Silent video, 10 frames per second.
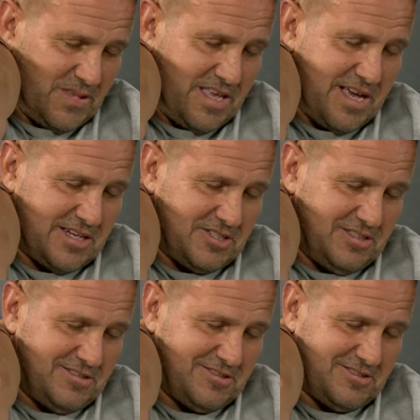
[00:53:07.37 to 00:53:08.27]
yeah,
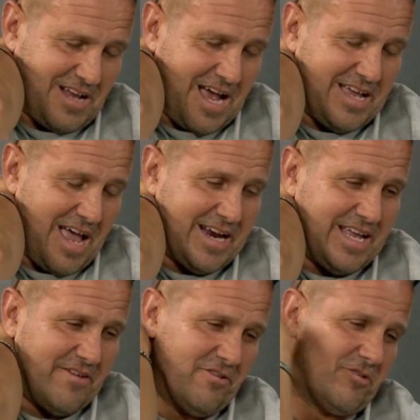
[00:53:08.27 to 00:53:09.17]
she's. I, I got to
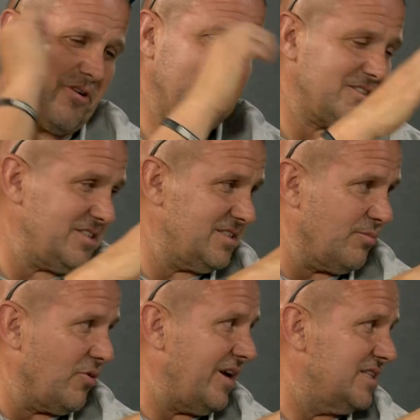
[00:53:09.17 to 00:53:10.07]
give her credit. She's the
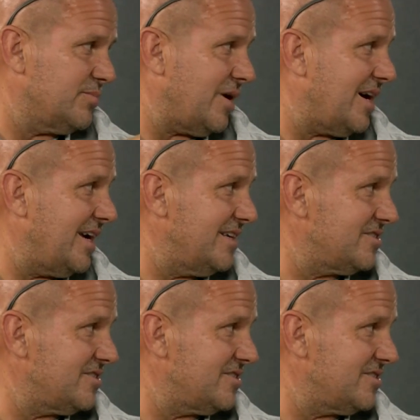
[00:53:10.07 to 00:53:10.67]
brains behind.